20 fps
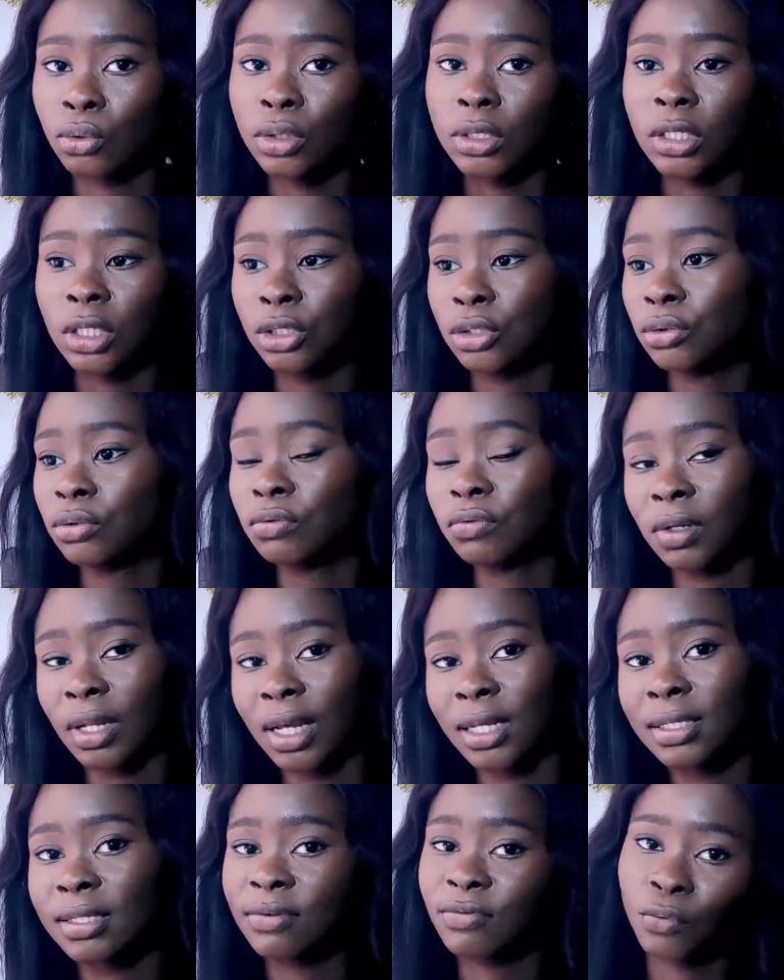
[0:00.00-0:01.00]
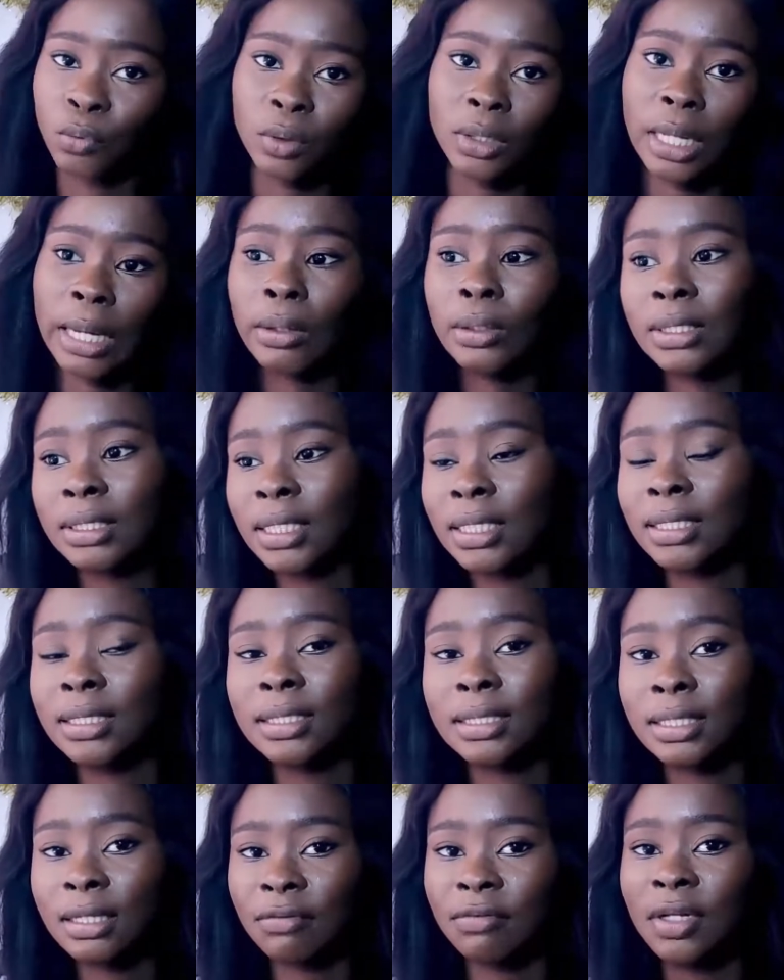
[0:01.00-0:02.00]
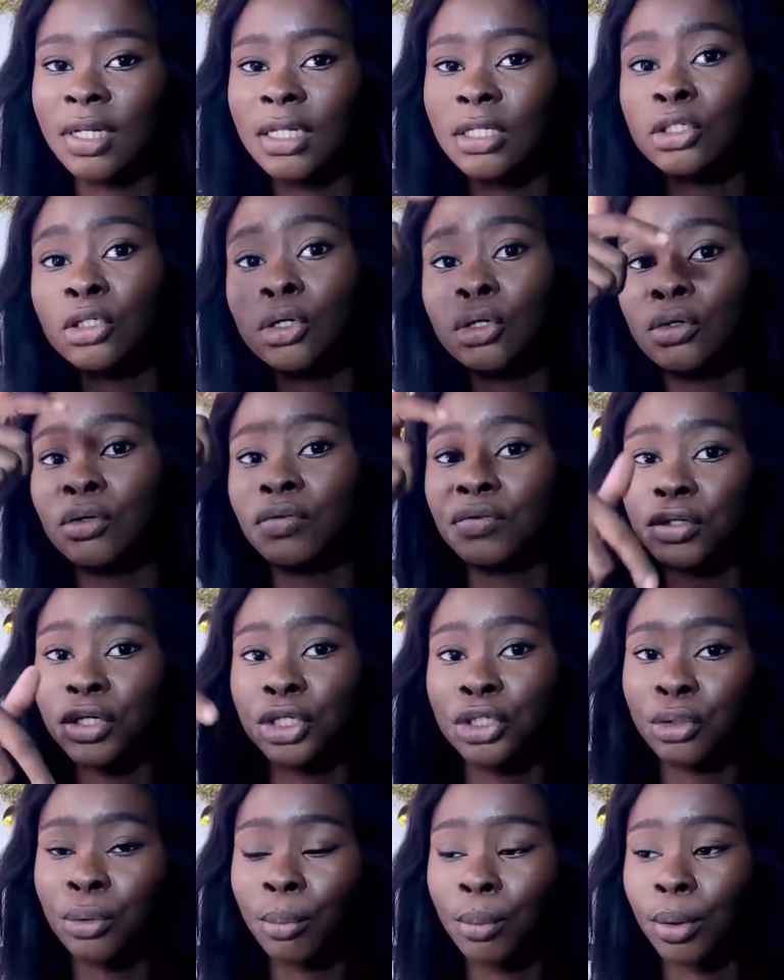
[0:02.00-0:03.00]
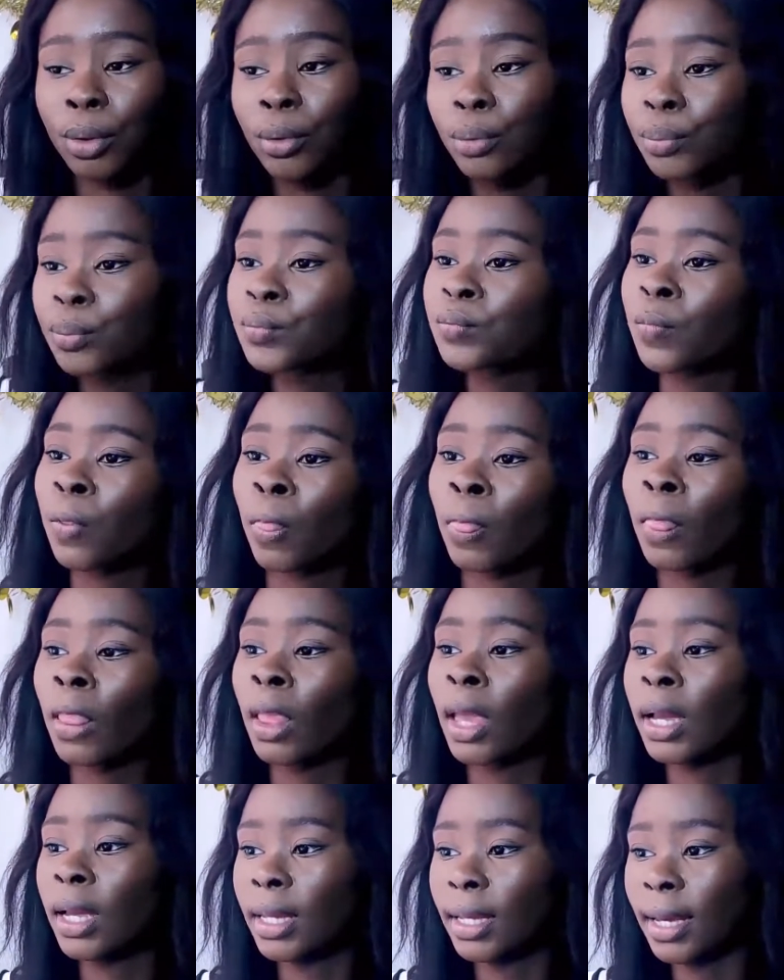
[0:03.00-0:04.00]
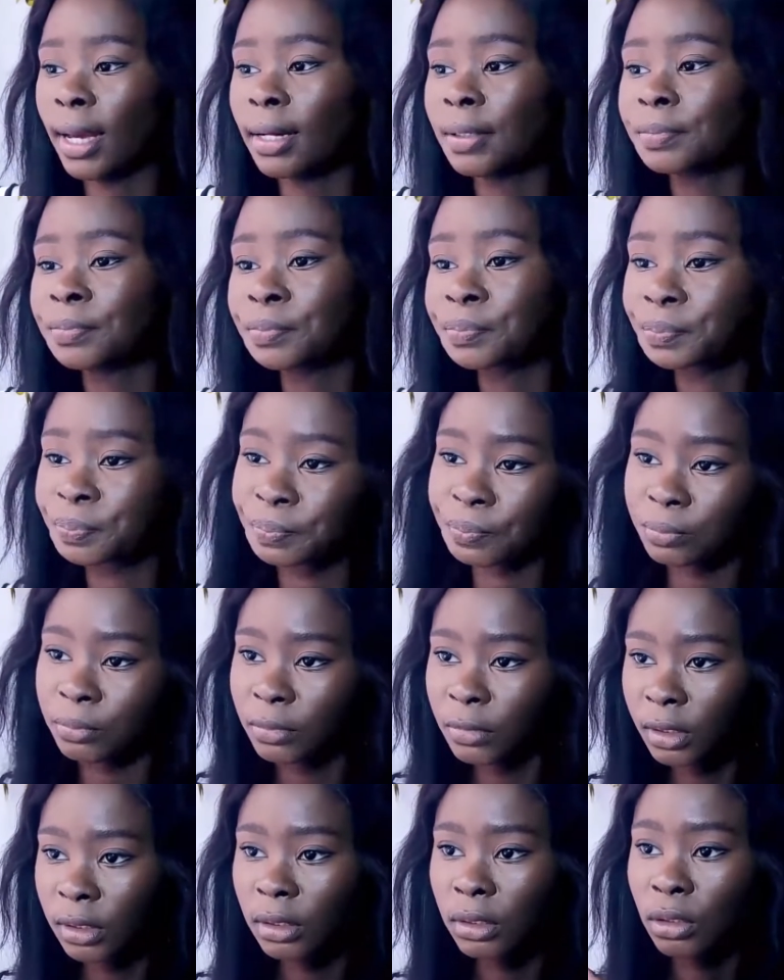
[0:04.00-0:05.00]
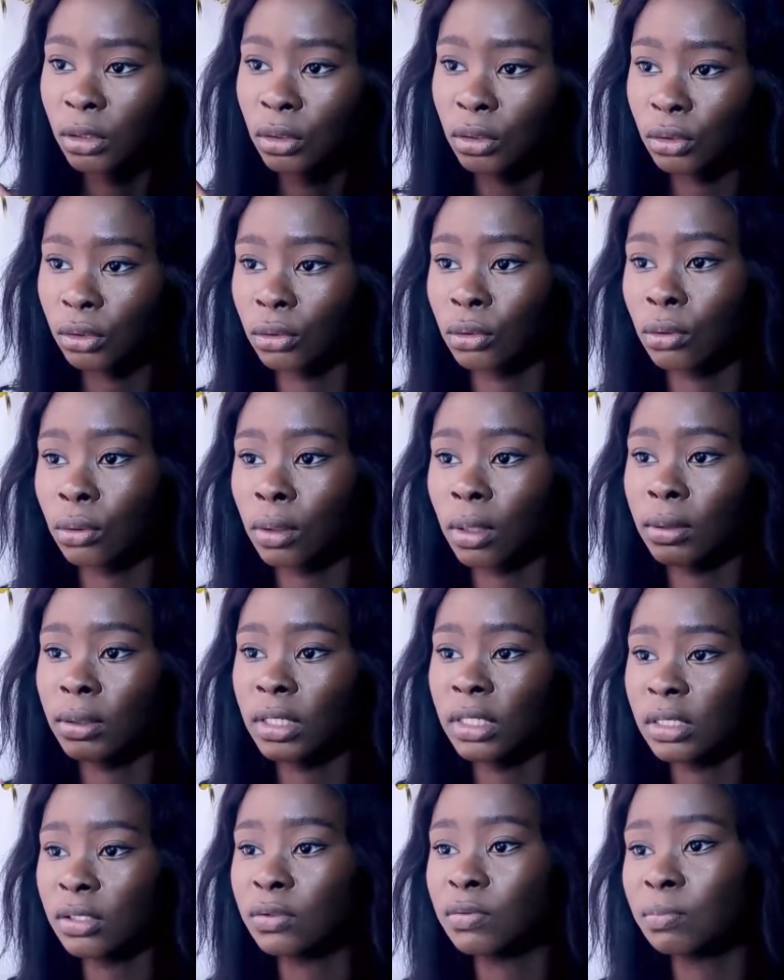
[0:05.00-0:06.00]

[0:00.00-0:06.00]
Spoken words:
stay tuned for that. If you want that content, definitely turn on the notification bell. Yeah. So this